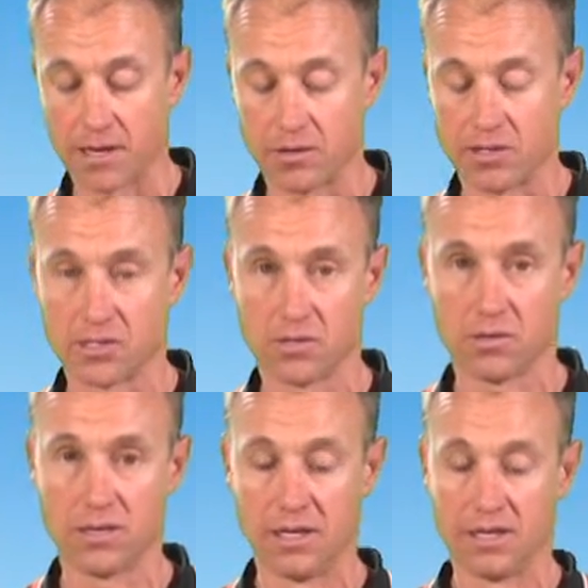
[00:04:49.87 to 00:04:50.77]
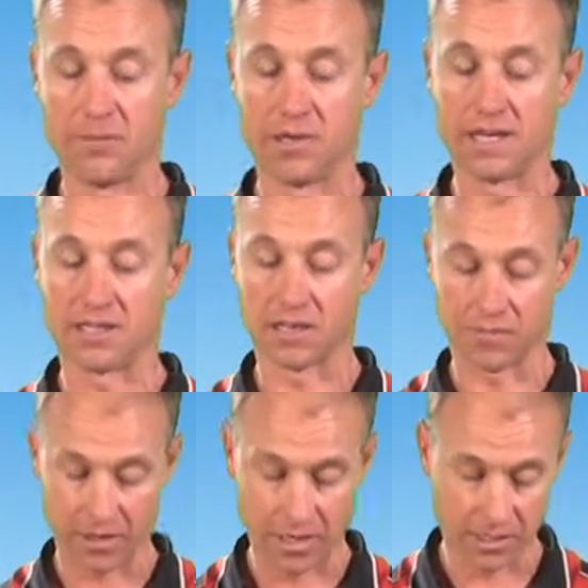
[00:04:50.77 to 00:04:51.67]
on your saw, but has the
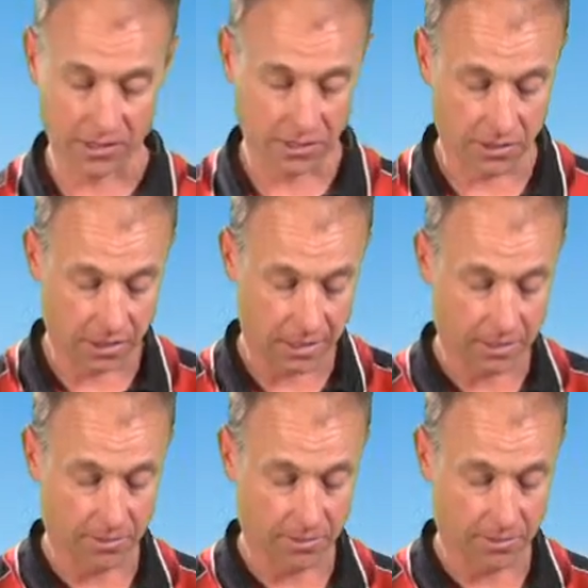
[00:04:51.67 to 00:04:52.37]
convenience you don't need